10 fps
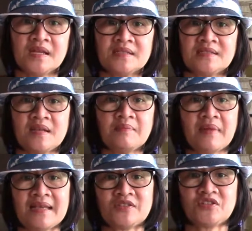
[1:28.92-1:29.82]
Some
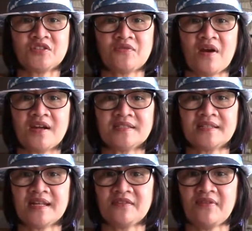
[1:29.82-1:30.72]
masters of arts
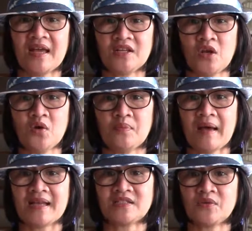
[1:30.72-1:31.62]
like Van Gogh
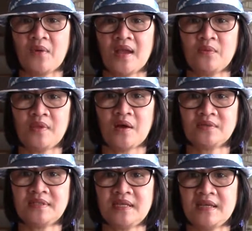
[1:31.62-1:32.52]
passed away without
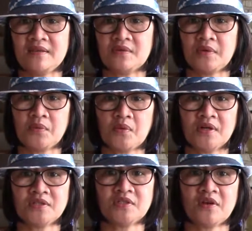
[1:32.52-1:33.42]
seeing the
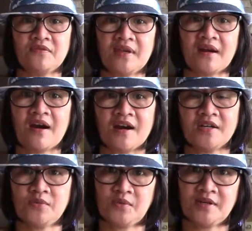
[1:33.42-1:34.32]
rewards of their
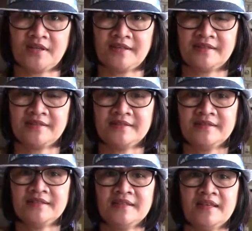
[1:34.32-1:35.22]
hard work.
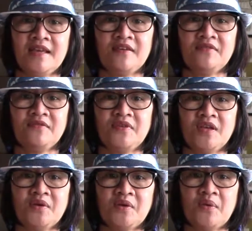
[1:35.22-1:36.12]
If
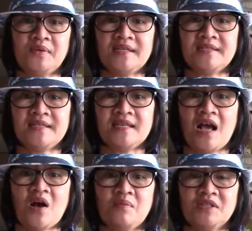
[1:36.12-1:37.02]
he could only see
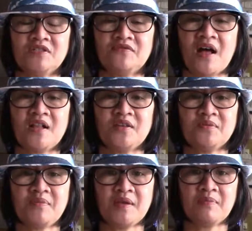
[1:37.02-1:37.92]
how much value
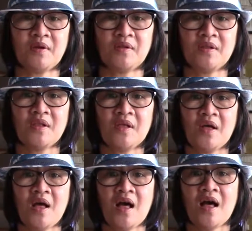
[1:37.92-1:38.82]
people
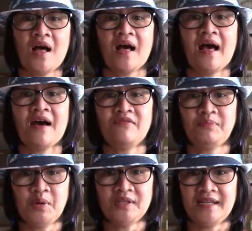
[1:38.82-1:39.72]
have
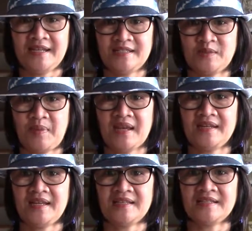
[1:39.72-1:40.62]
put in his
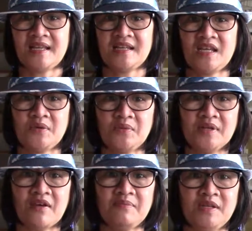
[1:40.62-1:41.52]
paintings, then he
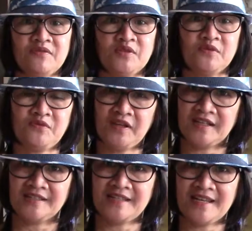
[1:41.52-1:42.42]
would have been
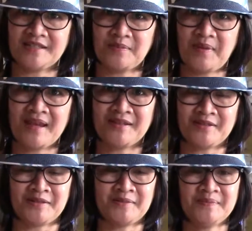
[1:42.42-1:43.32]
fulfilled as a
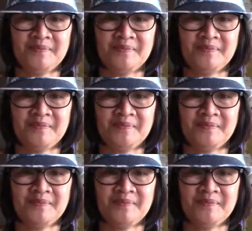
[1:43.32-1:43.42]
painter.